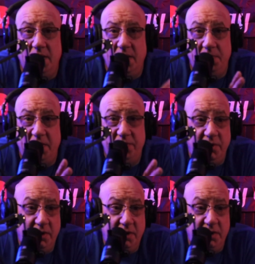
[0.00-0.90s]
I'm not even
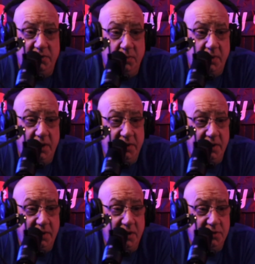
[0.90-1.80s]
going to get into what I
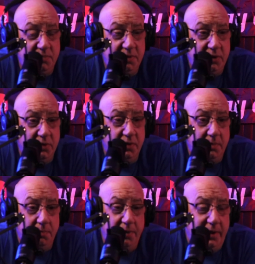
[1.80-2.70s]
think they should be doing,
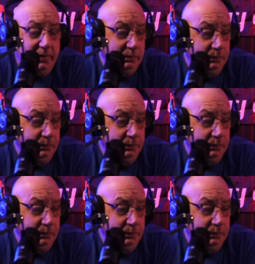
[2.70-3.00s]
but,